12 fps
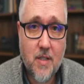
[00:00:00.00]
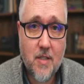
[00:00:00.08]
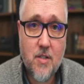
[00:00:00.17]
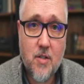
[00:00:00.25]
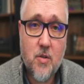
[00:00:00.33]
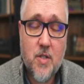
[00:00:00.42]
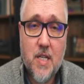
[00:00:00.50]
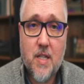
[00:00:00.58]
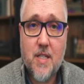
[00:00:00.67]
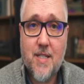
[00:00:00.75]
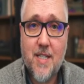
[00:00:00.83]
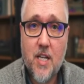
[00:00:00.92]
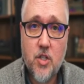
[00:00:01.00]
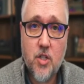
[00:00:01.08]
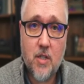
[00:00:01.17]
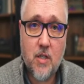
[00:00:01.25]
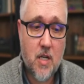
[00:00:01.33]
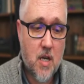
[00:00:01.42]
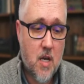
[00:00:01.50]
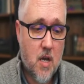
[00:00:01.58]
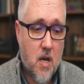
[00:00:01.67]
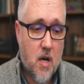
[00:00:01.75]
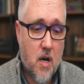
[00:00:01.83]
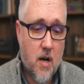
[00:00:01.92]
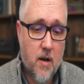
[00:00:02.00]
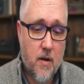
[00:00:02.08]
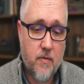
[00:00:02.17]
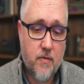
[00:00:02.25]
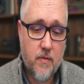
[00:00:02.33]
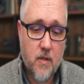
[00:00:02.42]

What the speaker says: And so you see this tension of